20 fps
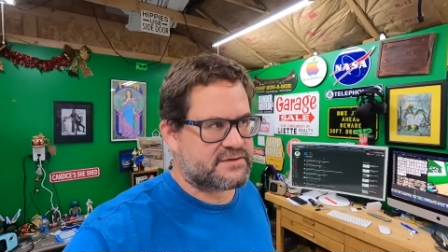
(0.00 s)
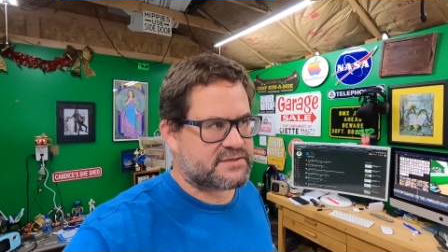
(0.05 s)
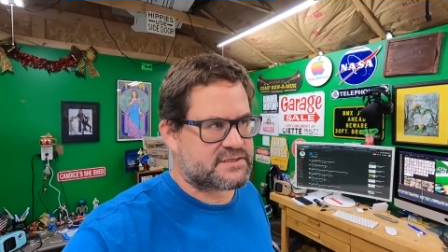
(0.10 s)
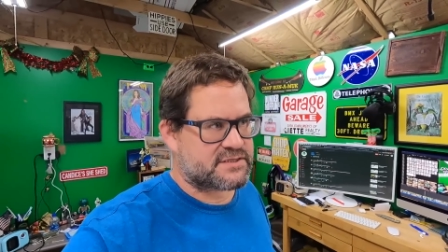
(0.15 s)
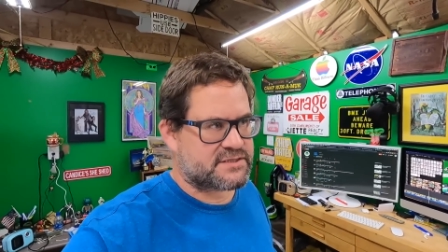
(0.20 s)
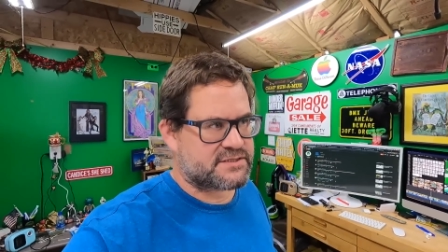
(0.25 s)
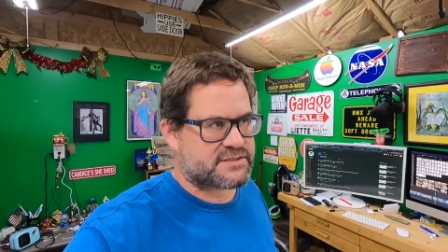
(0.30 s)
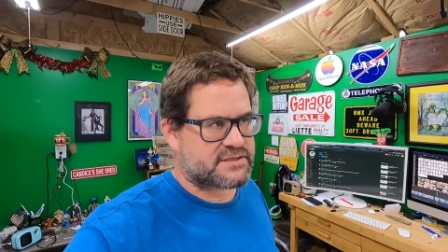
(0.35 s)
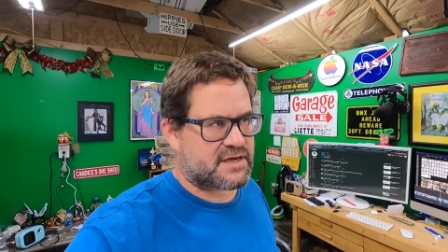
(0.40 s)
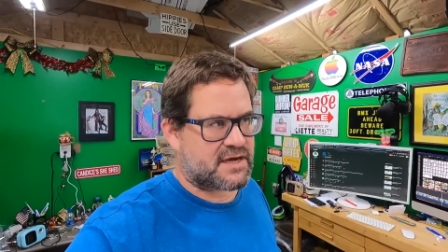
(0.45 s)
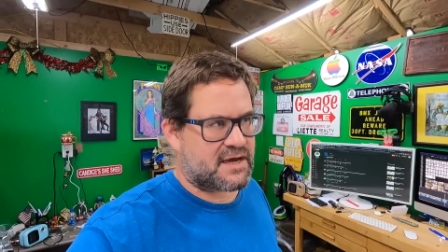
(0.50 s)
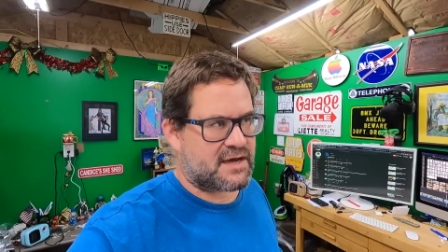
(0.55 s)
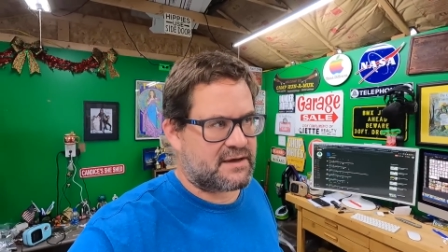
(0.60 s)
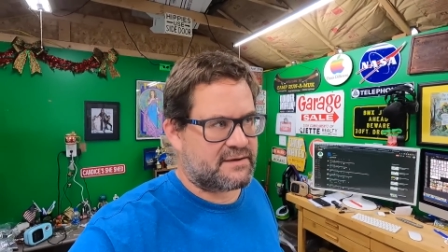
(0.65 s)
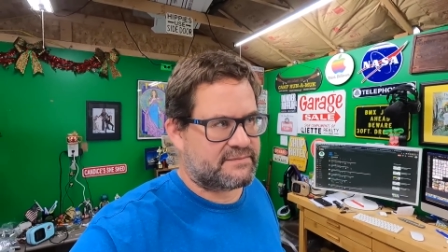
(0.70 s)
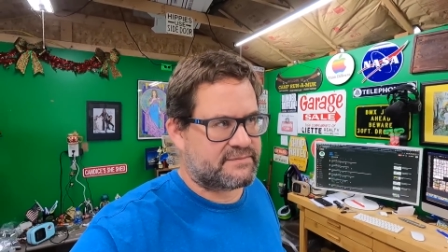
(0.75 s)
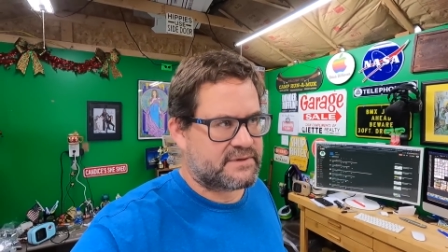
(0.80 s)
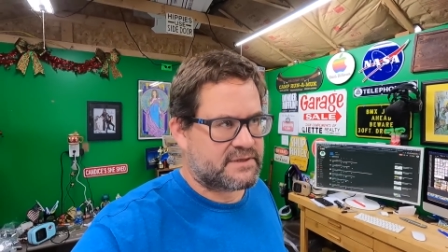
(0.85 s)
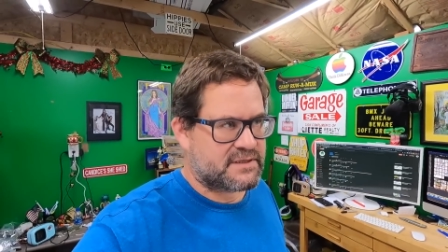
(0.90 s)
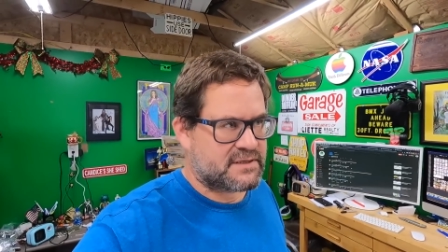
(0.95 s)
It says
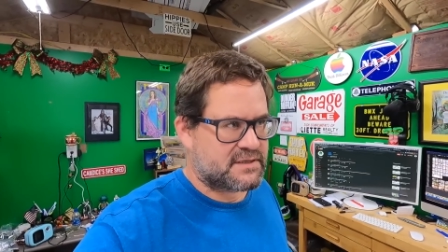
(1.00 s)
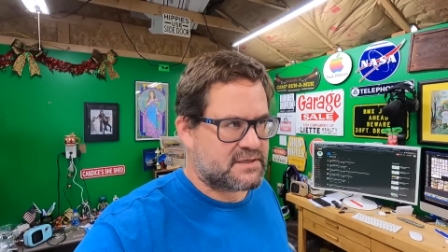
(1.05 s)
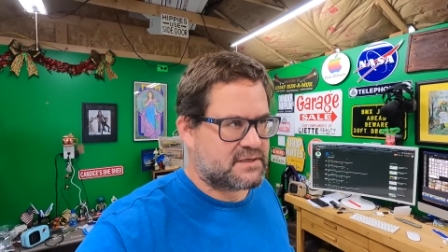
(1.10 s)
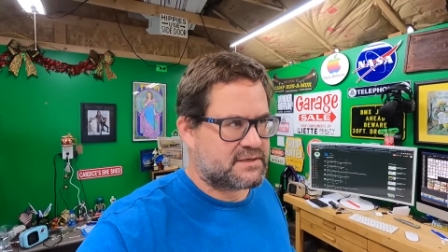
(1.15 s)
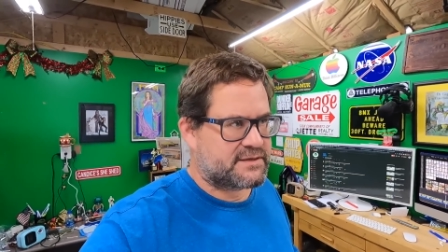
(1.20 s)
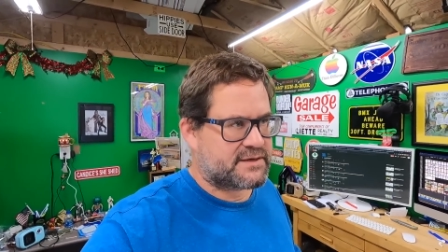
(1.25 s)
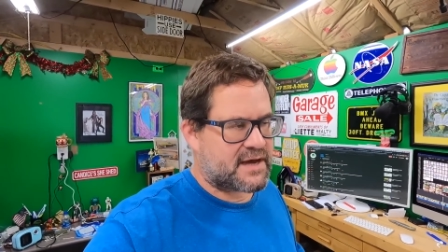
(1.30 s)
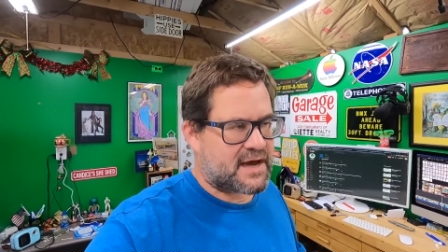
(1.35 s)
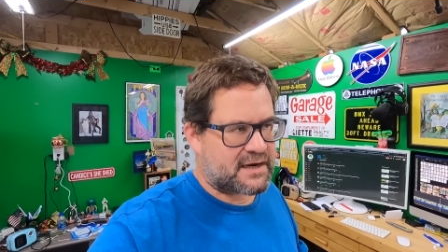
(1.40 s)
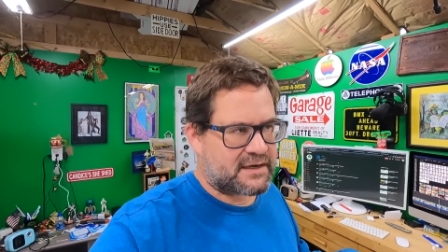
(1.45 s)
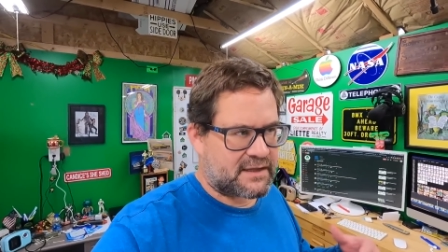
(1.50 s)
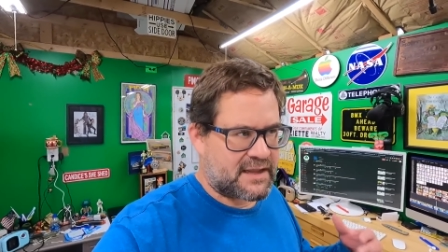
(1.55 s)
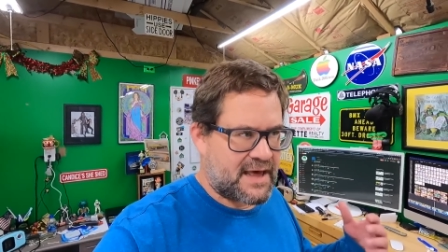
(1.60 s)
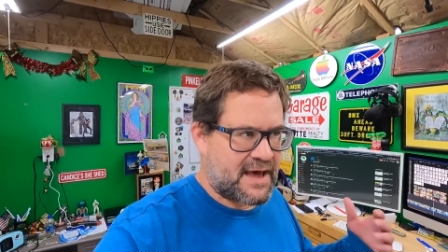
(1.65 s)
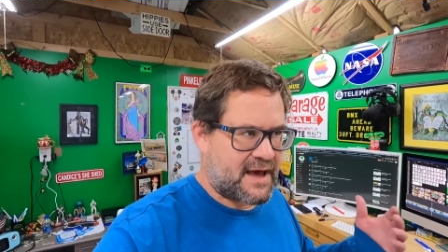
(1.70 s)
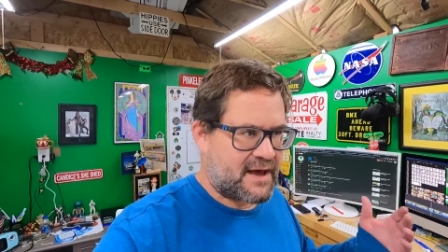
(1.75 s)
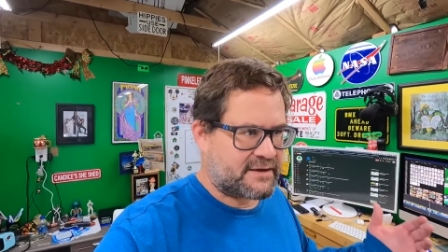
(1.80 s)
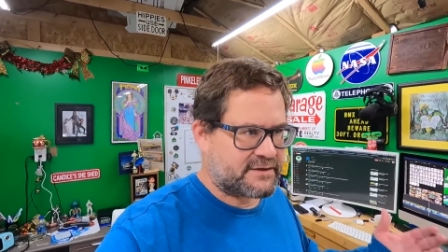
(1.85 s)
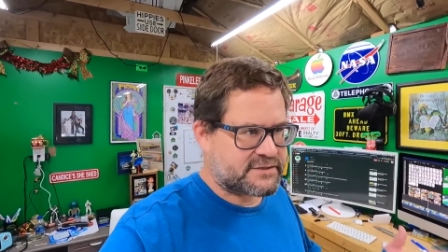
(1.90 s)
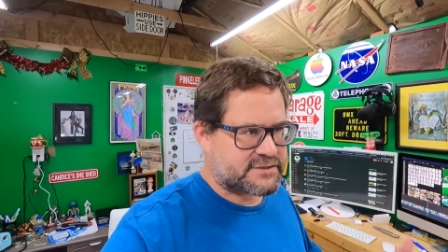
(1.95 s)
uh, not
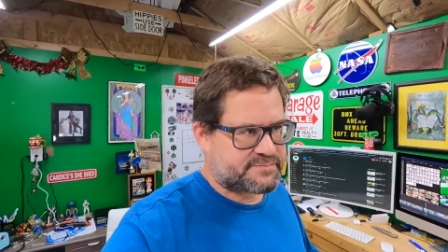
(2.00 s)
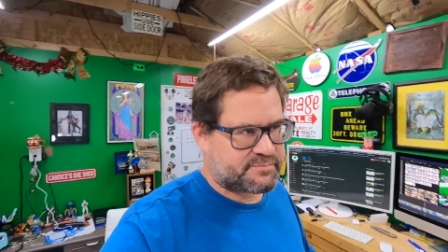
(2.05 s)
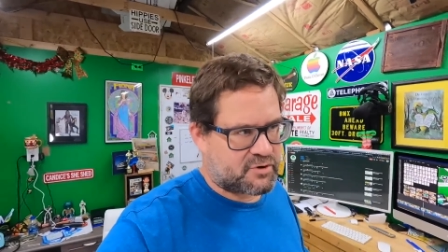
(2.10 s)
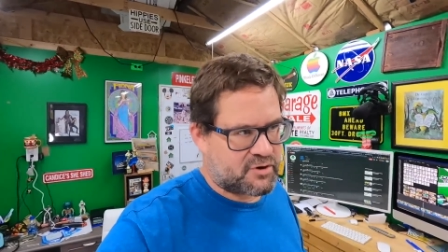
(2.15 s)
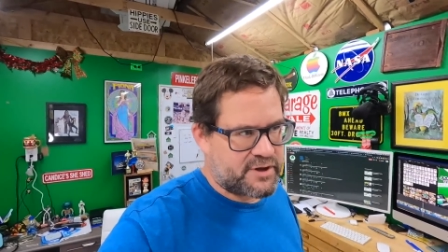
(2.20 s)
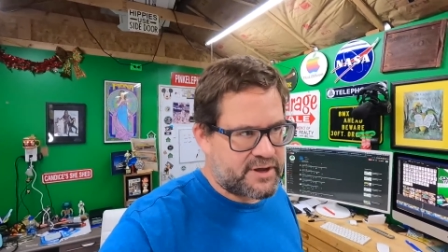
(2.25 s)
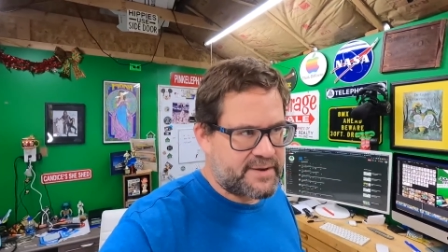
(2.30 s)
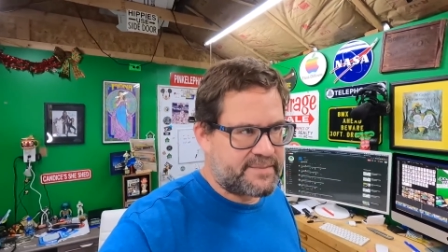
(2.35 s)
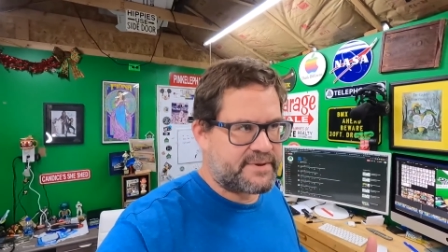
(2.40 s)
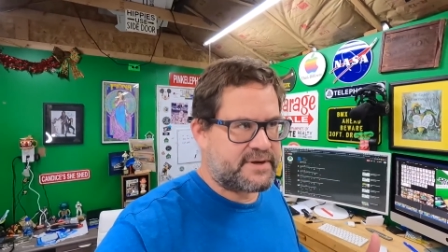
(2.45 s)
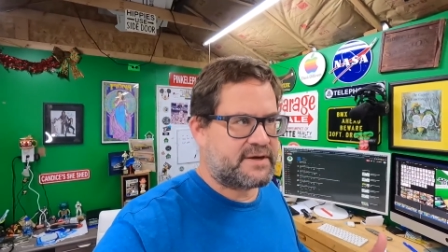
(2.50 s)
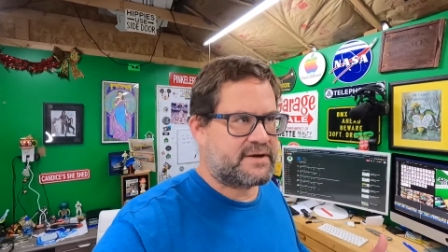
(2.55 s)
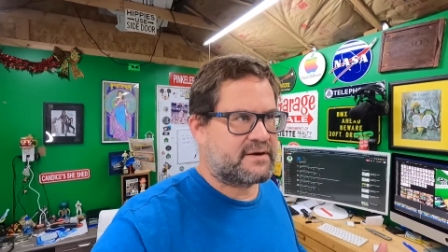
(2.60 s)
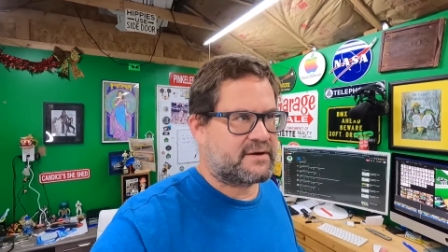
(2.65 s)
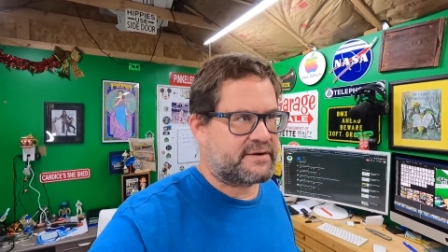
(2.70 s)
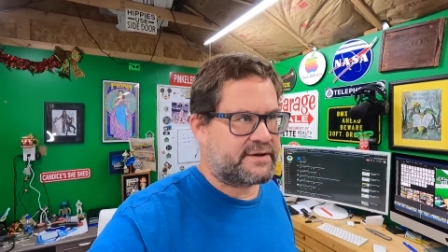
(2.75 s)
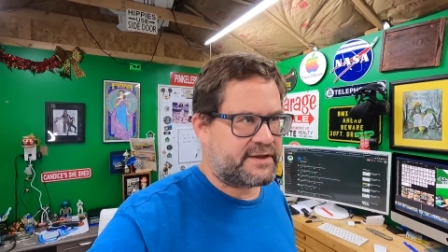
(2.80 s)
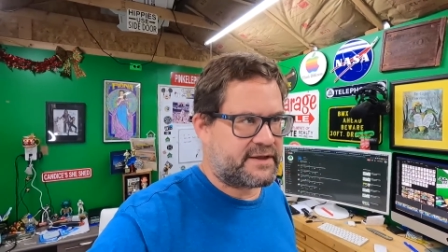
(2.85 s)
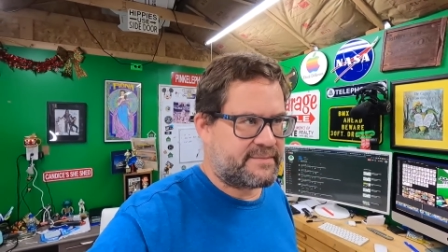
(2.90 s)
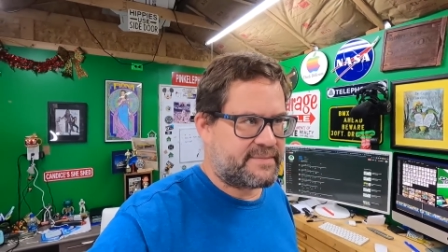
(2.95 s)
allowed, it's prohibited
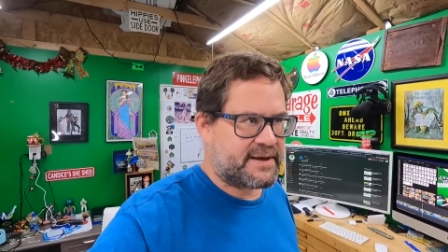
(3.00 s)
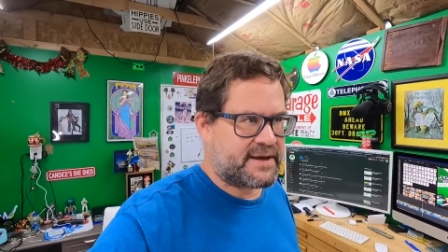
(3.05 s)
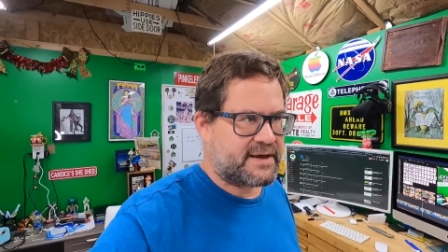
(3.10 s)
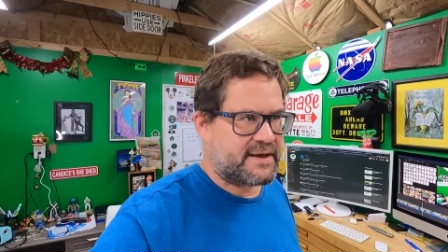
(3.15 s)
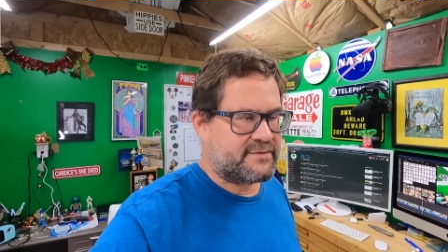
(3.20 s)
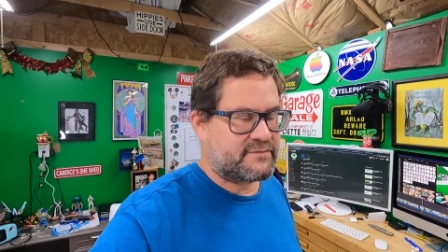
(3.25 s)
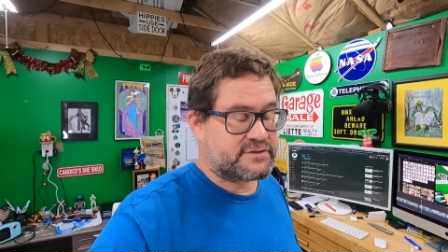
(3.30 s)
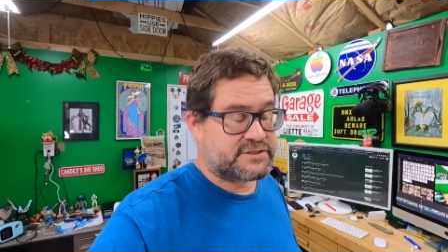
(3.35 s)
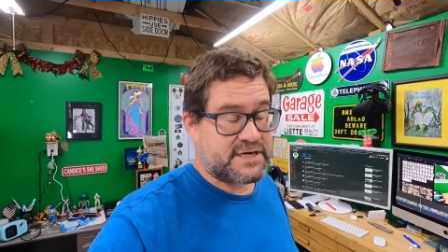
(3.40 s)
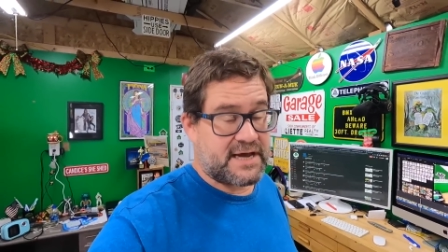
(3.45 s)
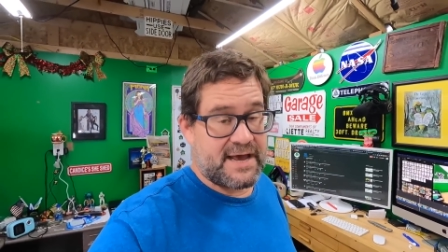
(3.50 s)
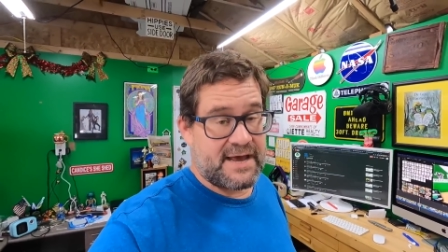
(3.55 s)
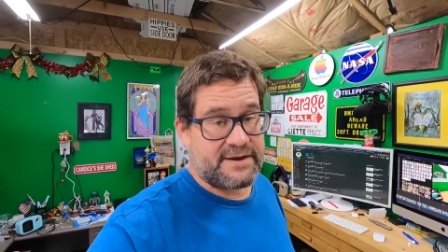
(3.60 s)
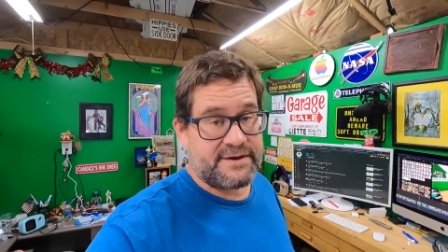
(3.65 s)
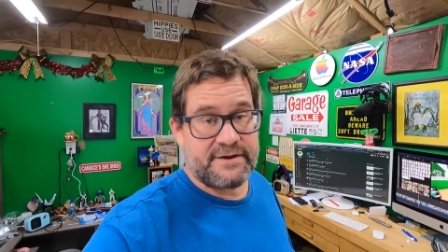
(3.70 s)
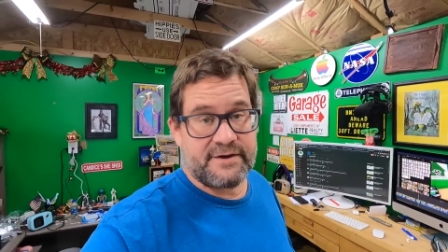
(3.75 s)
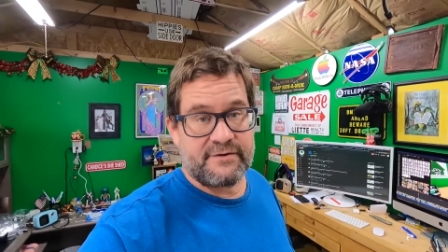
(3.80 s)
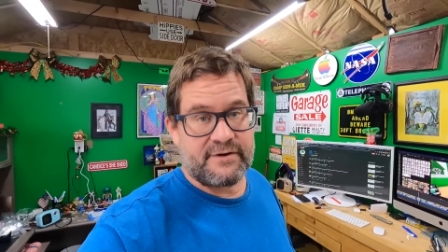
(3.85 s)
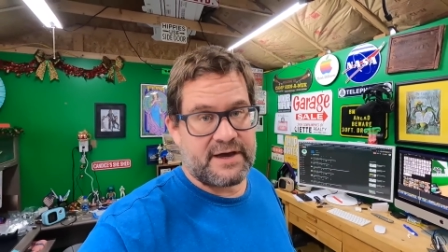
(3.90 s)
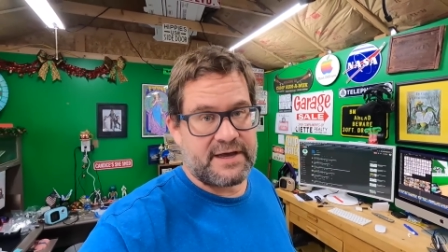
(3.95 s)
on eBay, which I had
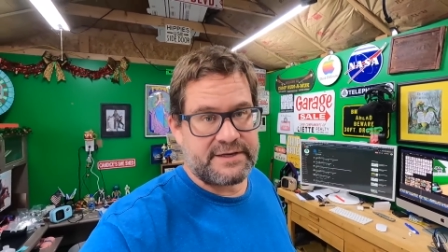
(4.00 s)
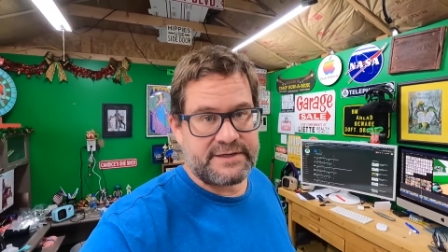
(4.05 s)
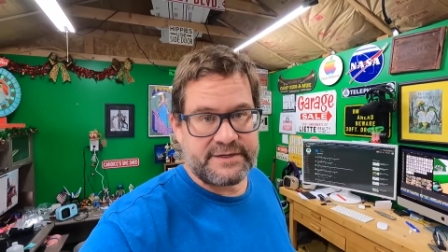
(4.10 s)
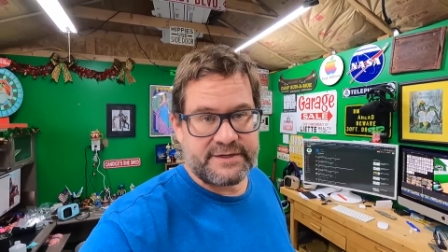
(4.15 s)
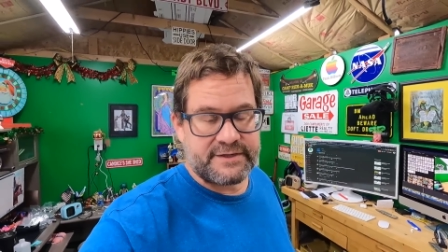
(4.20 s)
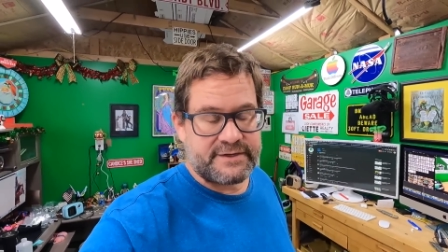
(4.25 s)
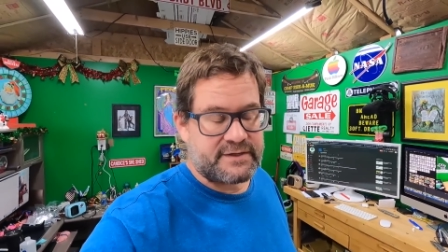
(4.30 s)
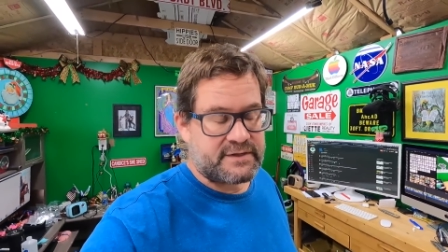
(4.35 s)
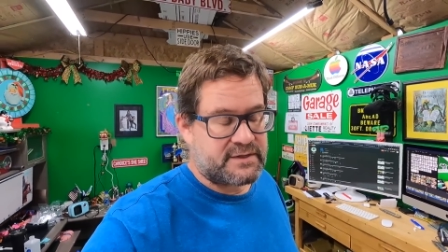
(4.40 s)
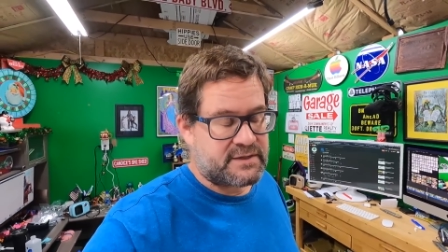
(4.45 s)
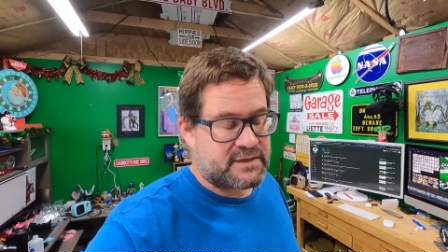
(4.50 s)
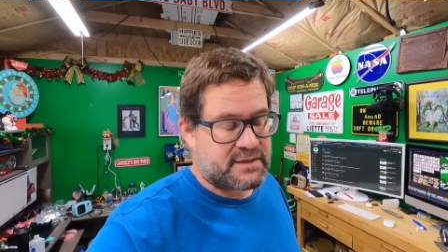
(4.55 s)
no idea.